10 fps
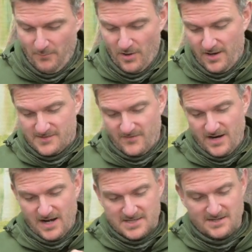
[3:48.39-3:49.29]
but it's
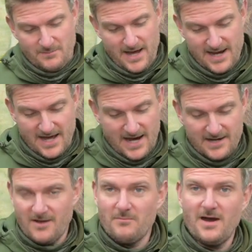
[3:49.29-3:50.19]
very nicely made, and
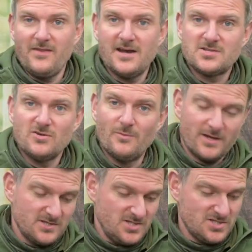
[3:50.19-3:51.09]
I don't mind that at all
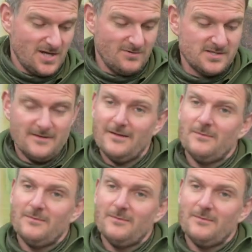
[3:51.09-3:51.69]
because it shows